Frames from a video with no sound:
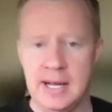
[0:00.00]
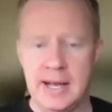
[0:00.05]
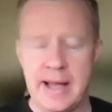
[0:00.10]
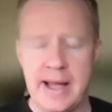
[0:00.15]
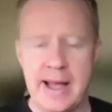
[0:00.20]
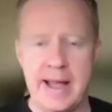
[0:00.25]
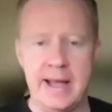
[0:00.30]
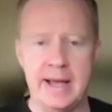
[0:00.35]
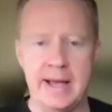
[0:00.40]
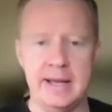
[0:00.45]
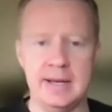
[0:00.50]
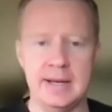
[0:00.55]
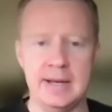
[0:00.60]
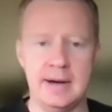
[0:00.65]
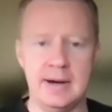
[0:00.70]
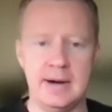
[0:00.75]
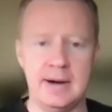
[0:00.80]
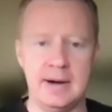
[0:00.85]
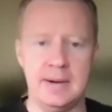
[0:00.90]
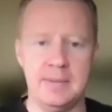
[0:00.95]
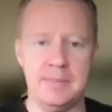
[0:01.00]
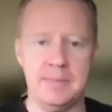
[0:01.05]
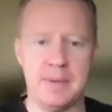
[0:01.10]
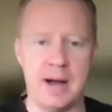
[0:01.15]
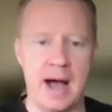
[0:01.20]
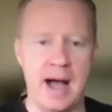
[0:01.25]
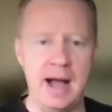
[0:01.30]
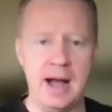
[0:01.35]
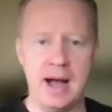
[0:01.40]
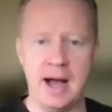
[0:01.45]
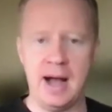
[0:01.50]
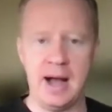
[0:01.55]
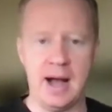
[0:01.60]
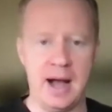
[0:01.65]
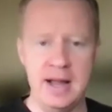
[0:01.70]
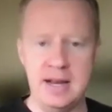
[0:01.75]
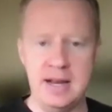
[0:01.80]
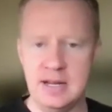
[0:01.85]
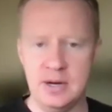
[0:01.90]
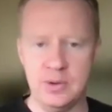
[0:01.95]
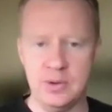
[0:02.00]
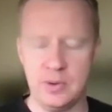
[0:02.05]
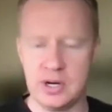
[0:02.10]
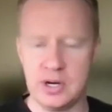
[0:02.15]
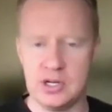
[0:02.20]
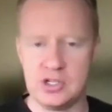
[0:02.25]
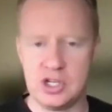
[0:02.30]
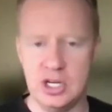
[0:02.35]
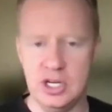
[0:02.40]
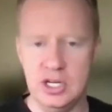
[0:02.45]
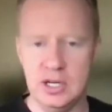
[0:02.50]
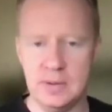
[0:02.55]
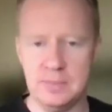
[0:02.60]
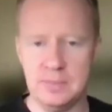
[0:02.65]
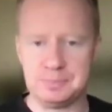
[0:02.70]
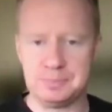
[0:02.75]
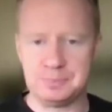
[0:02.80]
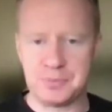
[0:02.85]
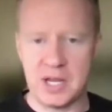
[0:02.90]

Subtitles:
and I didn't want to cheat him.